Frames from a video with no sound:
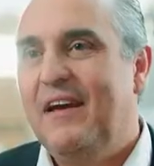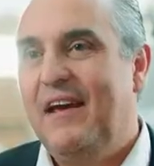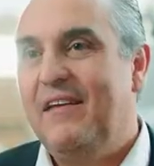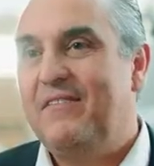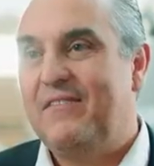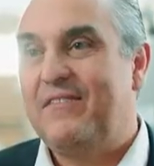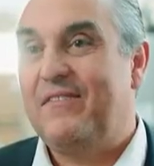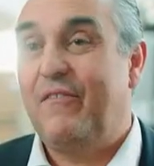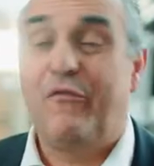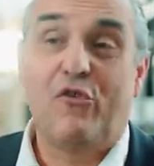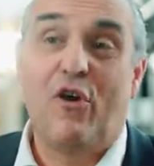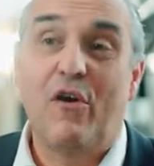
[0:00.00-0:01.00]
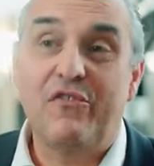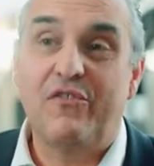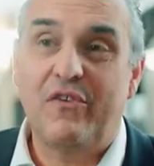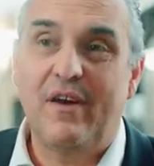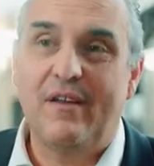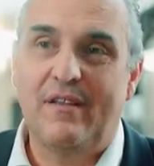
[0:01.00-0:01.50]
is for
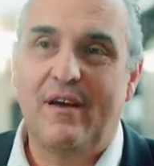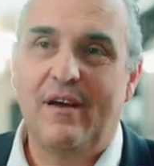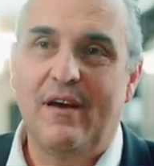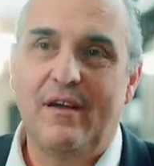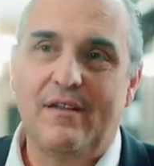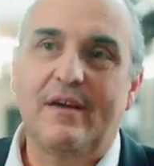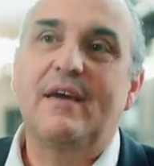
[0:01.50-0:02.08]
us the, the